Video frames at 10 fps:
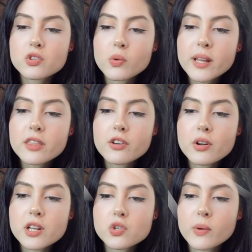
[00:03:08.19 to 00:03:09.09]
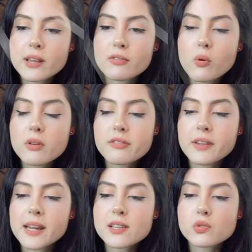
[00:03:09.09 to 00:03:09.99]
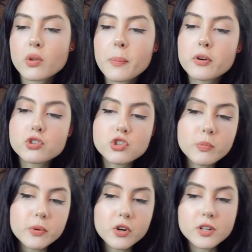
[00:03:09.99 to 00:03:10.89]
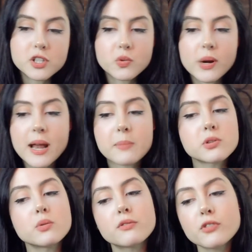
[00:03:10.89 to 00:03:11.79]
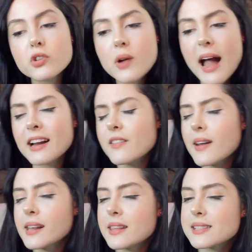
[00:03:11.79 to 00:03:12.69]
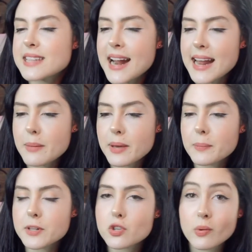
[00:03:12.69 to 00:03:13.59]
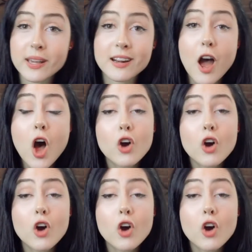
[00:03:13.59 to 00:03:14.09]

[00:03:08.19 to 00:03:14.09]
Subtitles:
23rd and 24th, Venus will oppose Jupiter and square Neptune, further activating this dynamic between